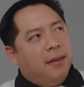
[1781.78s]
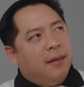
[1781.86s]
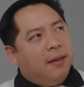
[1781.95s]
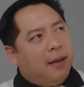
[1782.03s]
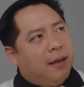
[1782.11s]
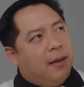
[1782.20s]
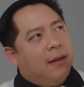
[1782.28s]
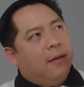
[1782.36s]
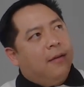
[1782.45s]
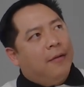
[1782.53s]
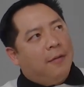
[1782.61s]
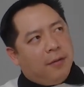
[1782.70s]
the
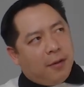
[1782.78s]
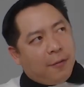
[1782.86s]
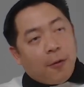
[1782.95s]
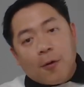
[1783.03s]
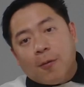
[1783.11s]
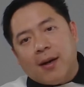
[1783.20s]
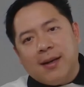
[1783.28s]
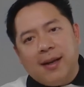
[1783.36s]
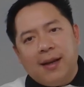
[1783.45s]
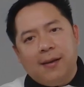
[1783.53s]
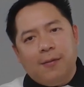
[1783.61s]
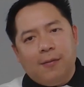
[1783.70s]
the
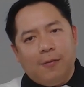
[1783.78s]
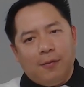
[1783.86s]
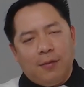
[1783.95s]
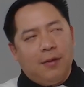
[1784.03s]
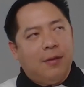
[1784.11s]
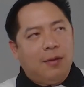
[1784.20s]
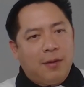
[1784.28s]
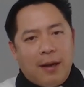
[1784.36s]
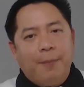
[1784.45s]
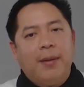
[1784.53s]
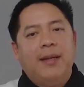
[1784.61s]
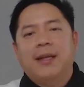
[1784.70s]
forwarding
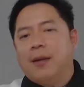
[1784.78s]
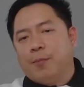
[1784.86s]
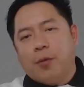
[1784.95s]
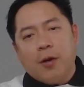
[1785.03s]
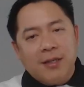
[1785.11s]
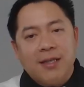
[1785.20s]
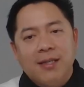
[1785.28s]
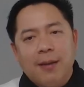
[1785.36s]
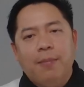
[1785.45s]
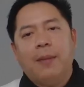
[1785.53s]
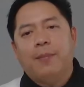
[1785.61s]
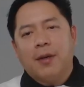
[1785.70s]
company that processed the
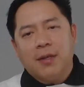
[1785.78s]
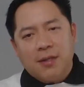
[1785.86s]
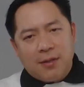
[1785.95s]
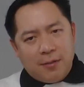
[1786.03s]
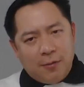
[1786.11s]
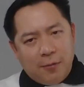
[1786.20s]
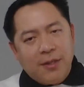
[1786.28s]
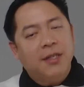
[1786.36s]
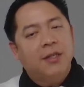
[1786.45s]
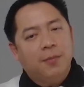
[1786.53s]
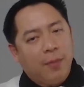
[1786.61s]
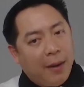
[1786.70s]
papers, which
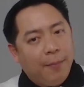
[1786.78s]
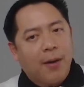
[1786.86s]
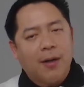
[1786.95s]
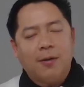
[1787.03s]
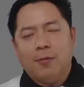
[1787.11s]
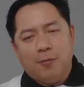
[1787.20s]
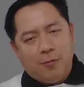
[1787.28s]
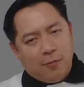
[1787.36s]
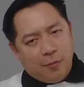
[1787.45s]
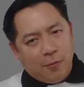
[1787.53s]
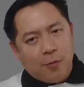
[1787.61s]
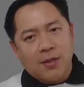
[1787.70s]
is my part,
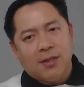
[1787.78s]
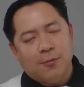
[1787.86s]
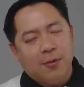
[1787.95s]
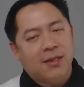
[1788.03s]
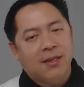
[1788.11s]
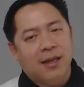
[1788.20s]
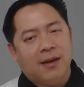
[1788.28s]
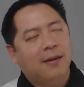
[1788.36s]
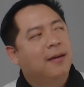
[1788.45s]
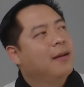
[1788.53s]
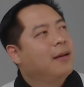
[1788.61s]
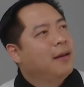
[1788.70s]
was was there,
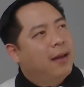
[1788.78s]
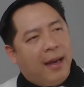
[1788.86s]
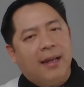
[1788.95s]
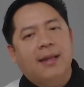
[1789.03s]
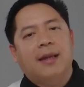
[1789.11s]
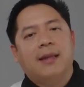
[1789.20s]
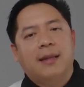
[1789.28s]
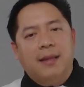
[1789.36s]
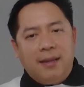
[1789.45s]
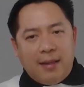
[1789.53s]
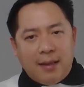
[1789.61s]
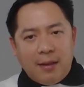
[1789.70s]
and then
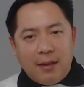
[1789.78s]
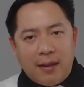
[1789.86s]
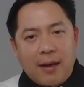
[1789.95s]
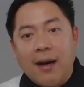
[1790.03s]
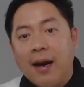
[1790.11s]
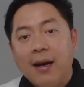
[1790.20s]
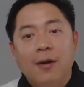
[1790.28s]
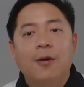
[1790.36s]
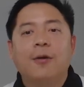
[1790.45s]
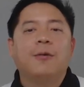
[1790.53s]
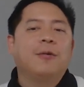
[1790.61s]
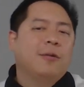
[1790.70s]
the the
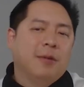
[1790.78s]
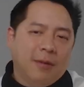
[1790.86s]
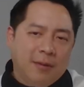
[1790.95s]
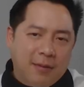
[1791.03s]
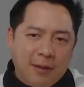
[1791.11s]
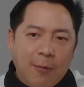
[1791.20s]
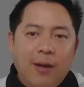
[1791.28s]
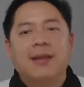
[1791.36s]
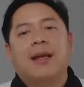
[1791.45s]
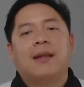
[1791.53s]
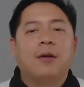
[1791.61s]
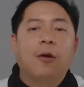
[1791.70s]
cargo, the one
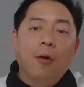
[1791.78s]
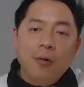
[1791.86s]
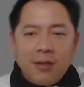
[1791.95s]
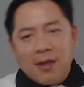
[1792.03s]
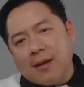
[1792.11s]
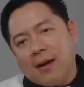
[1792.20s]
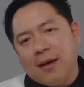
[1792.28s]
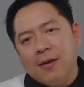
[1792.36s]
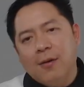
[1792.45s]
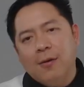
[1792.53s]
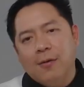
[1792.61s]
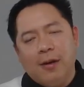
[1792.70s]
that owns the
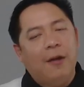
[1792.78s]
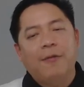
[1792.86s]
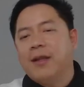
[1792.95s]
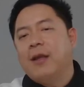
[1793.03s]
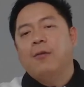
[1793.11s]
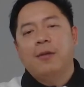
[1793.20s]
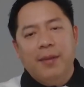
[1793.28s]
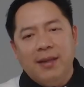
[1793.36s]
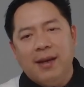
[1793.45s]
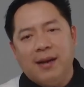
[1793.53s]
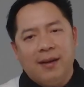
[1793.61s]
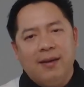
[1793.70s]
cargo, everything will be
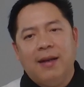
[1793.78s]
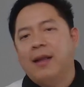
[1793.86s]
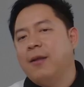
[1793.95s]
there and